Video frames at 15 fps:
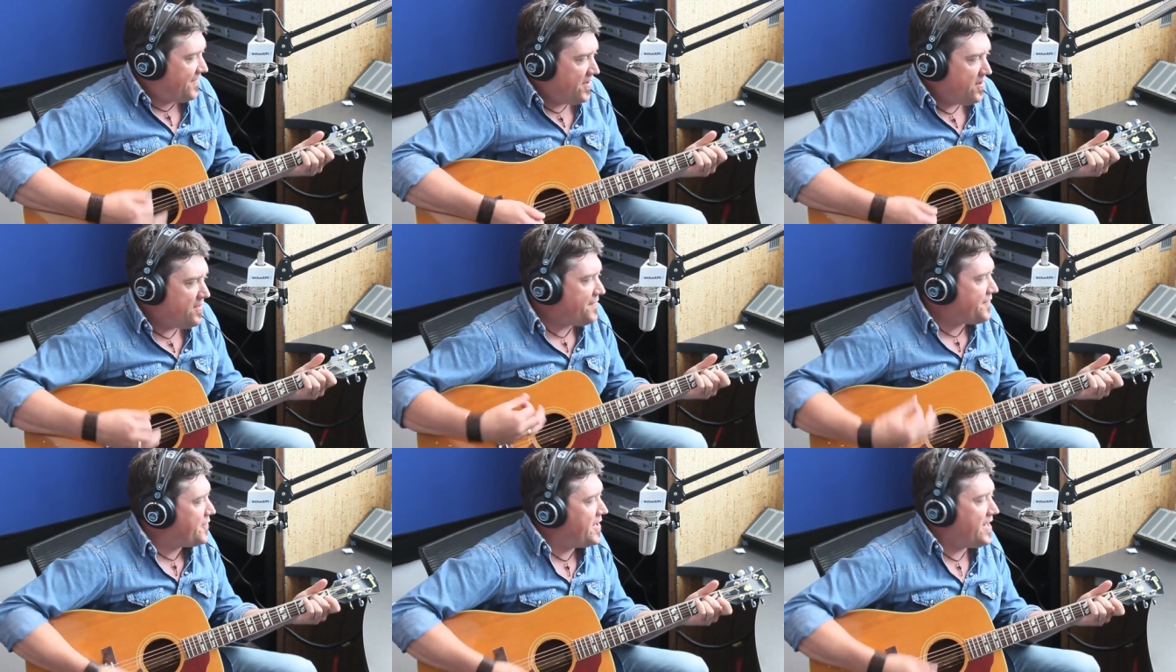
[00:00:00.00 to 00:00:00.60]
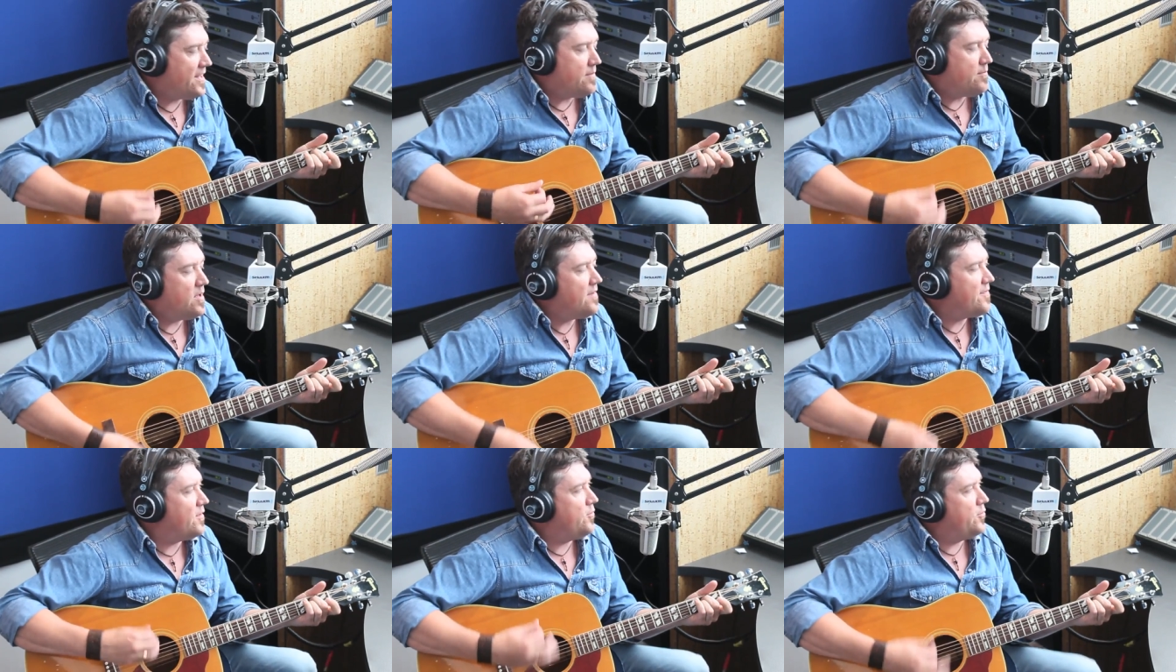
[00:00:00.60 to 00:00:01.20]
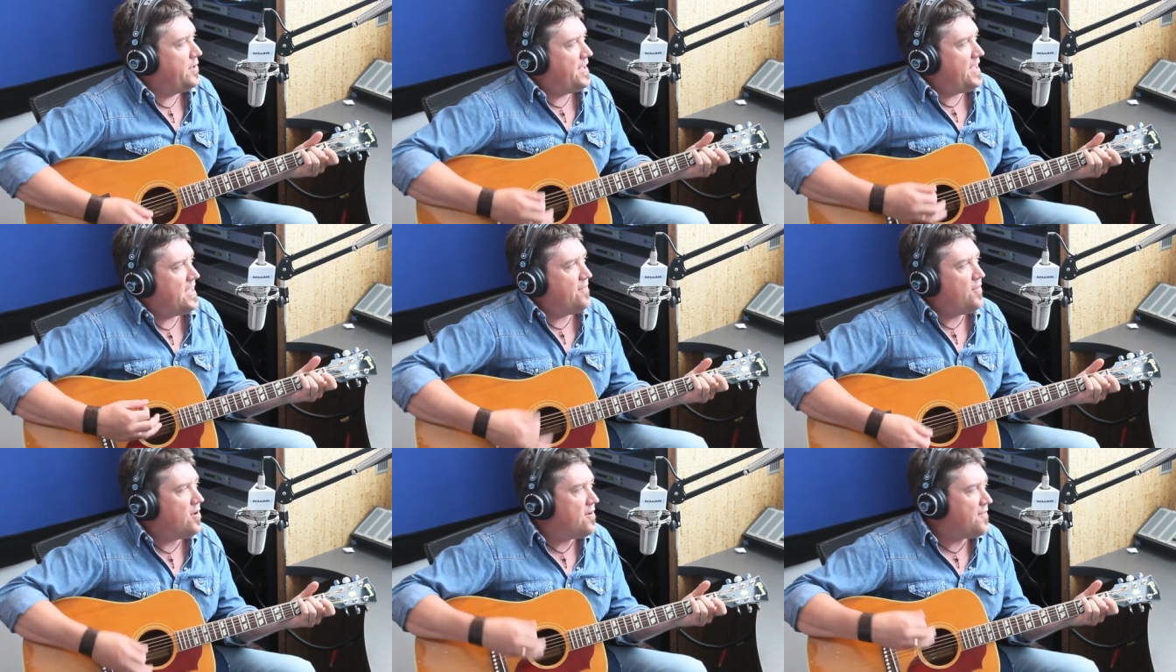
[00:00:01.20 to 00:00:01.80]
feel the freedom of the
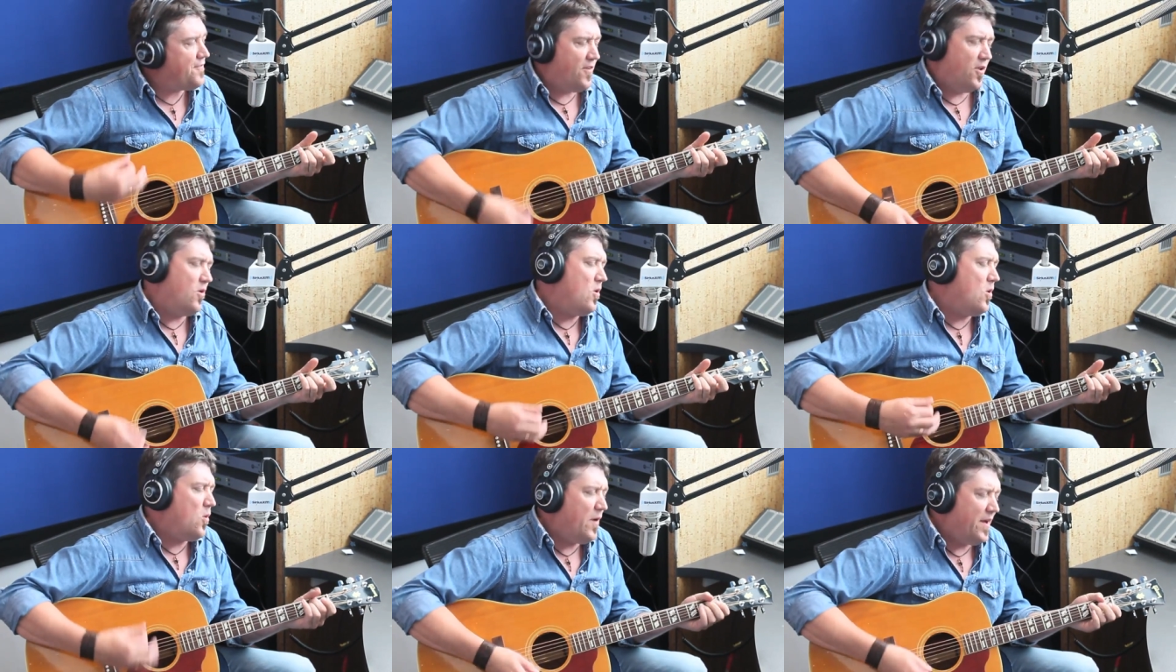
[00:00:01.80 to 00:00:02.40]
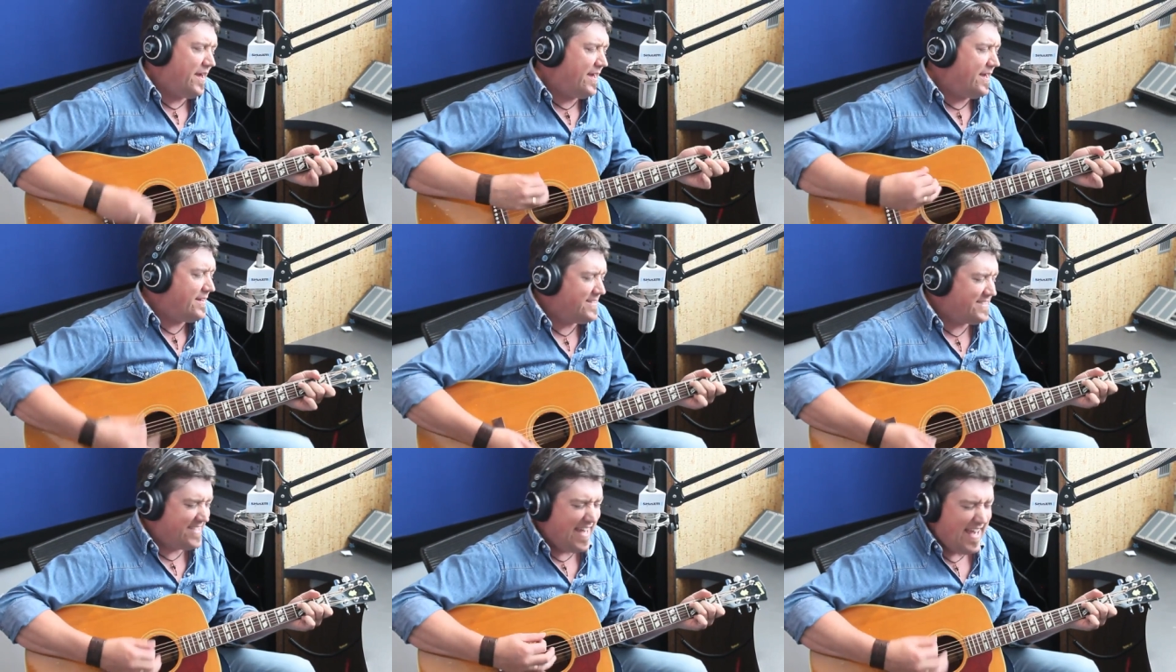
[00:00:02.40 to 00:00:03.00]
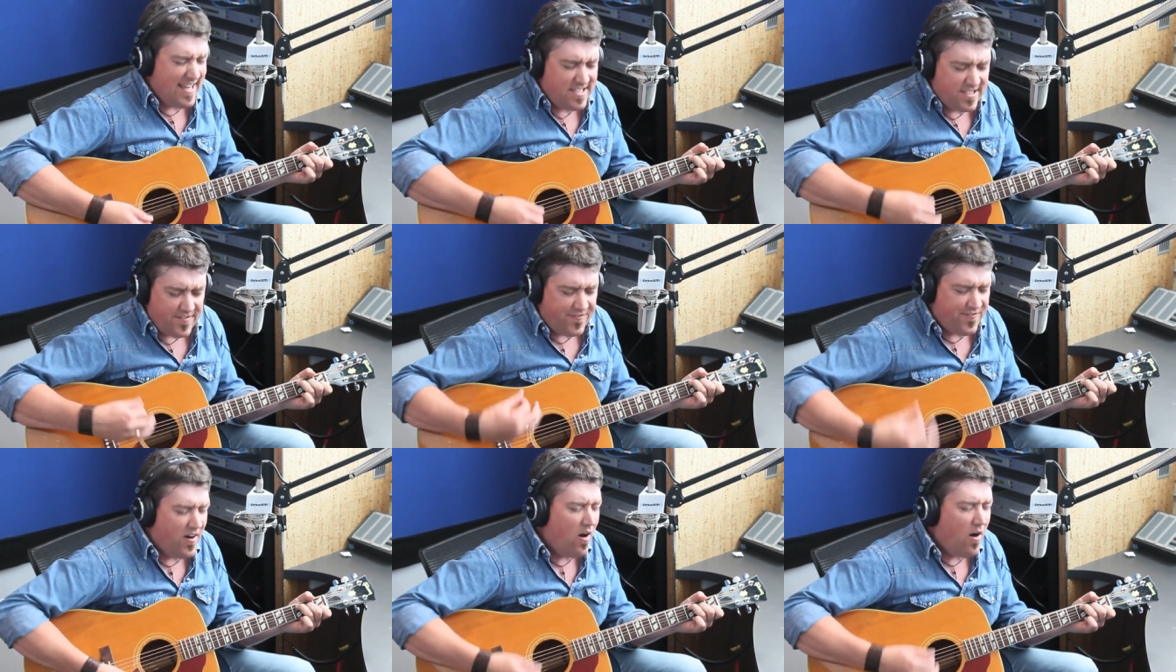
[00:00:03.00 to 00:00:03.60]
river flowing, taste the
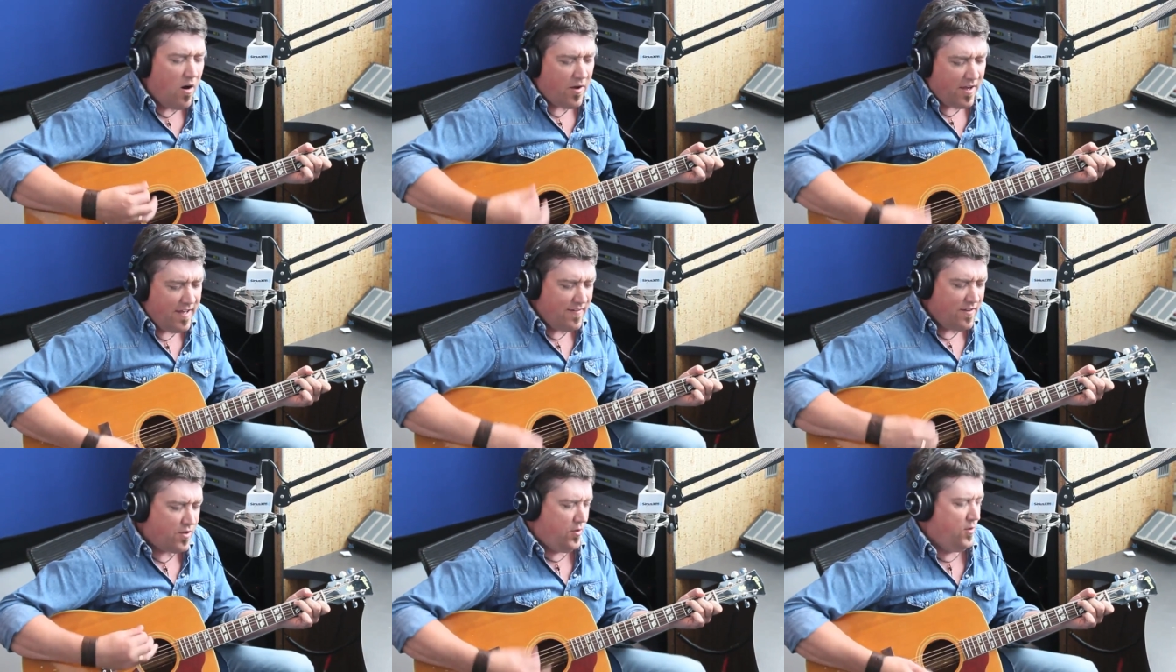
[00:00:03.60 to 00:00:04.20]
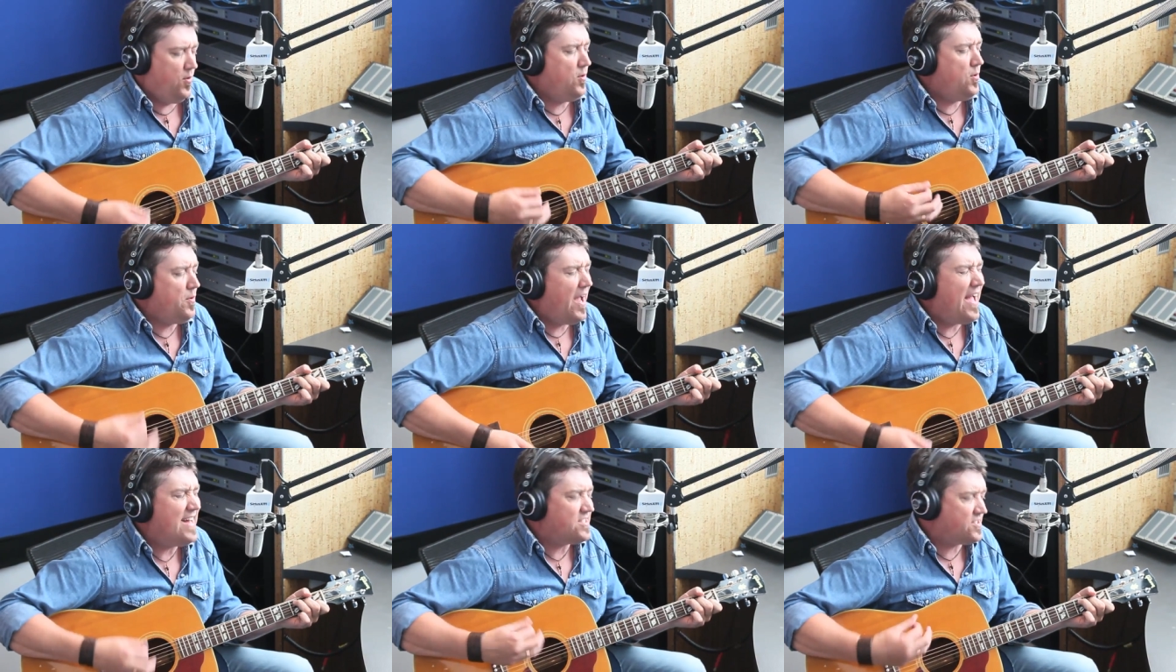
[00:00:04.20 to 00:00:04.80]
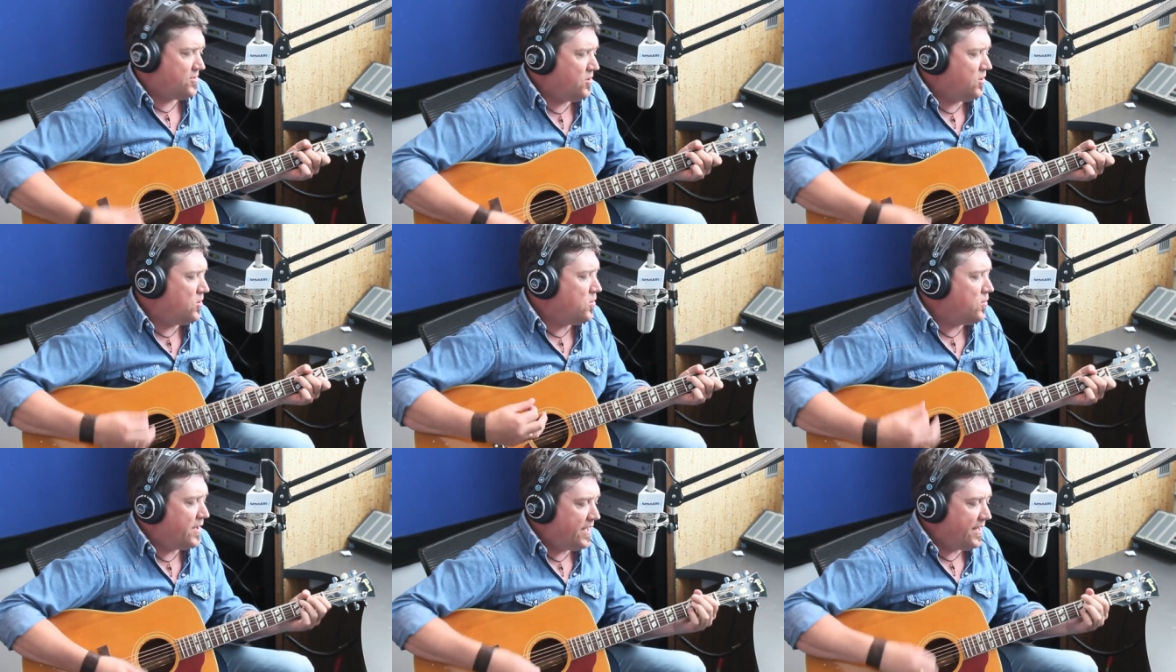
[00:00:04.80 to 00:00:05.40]
fog in the cool grass
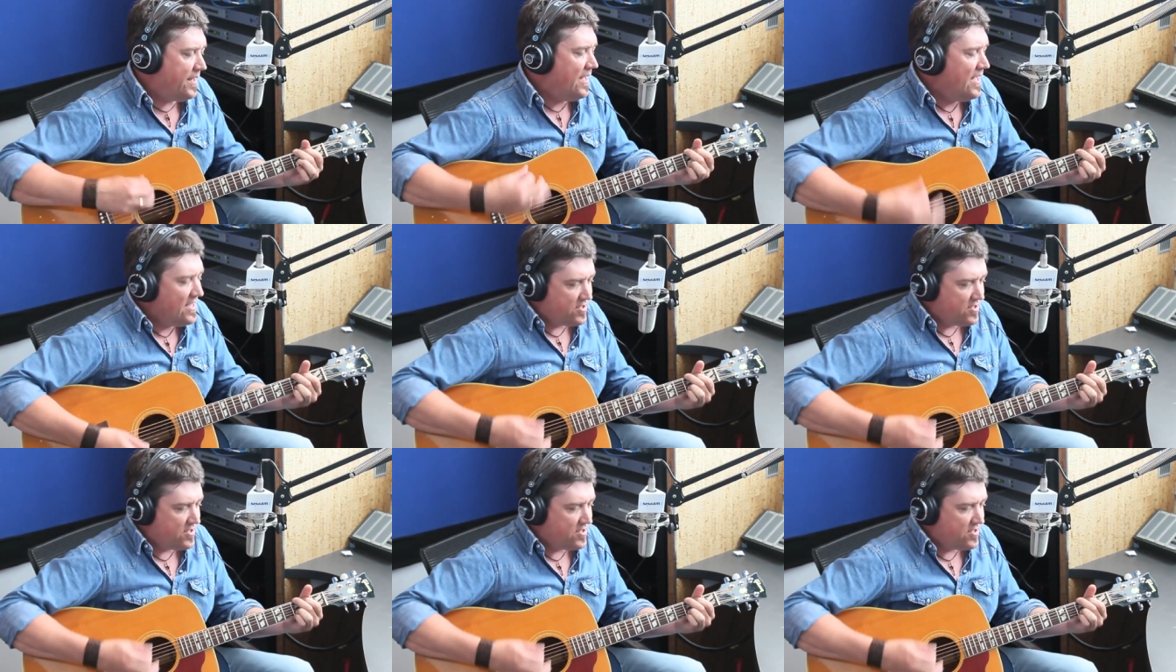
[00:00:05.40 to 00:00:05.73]
growing,